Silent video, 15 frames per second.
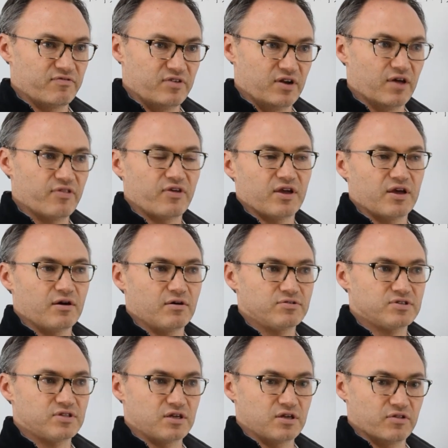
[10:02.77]
nothing
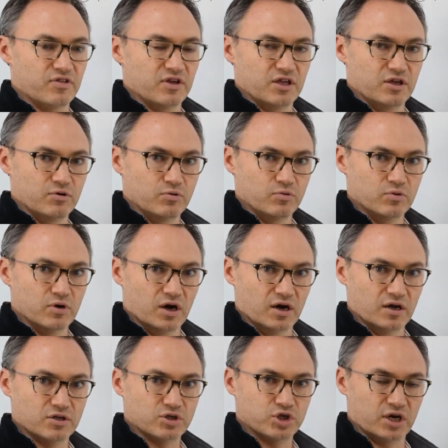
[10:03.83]
else, that you
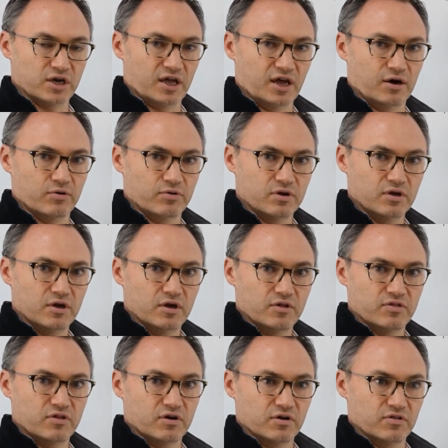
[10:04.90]
check out
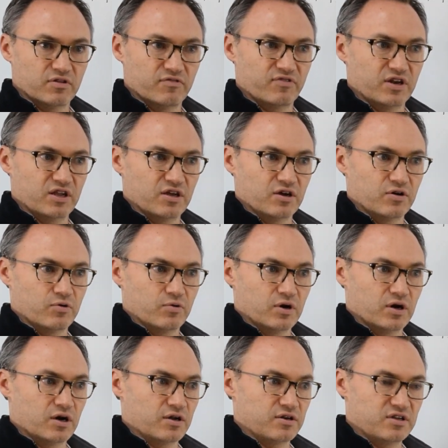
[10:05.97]
the
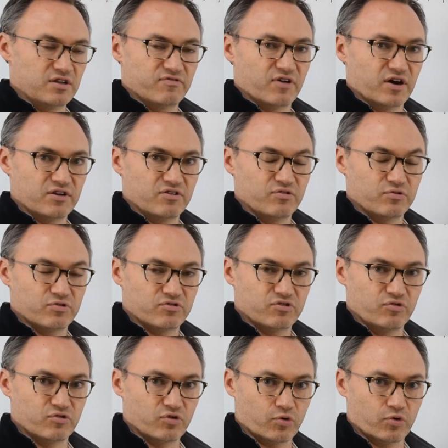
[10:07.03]
video DeFi
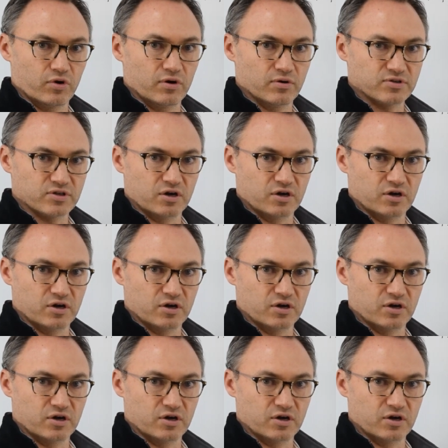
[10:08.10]
tutorials.